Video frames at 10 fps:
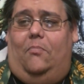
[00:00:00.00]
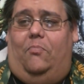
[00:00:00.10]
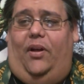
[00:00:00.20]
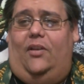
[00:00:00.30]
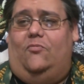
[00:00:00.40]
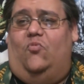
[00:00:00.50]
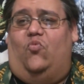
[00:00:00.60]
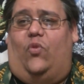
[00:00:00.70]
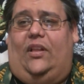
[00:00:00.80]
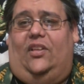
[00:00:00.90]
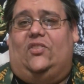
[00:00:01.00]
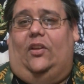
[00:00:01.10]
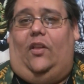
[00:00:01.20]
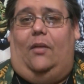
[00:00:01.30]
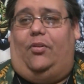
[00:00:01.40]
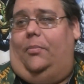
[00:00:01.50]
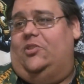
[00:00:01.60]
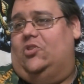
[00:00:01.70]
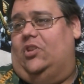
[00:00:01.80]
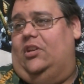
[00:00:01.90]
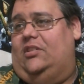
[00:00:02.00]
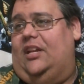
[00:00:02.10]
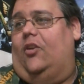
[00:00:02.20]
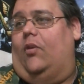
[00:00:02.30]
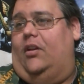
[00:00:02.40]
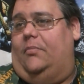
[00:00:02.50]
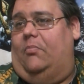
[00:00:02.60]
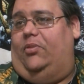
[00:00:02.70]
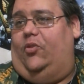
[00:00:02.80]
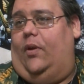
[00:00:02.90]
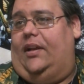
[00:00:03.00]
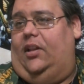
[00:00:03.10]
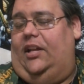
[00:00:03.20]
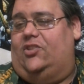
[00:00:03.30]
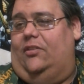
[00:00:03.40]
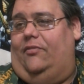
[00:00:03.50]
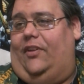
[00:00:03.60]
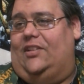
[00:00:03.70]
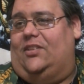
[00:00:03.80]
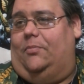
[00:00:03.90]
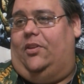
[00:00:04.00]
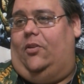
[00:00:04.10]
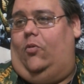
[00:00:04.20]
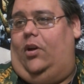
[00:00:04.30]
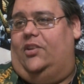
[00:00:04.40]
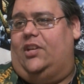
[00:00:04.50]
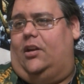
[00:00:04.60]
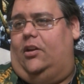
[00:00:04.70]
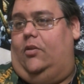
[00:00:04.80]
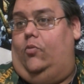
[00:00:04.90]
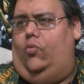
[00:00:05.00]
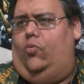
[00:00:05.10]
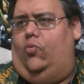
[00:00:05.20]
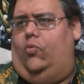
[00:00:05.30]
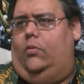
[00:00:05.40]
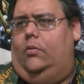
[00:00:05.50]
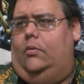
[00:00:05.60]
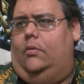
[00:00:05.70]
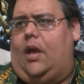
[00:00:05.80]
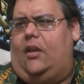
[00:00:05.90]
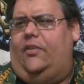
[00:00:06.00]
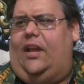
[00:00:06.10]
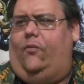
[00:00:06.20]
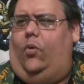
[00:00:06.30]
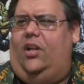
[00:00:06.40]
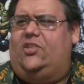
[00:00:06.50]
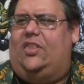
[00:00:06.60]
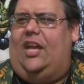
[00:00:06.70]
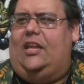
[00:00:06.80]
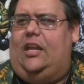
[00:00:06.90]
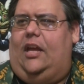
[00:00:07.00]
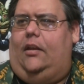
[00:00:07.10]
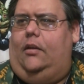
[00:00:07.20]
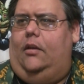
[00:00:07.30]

But realistically, I'm probably just going to dig around in my Blu-ray collection and find something to watch. I don't know. Ooh, I don't think I've watched that yet.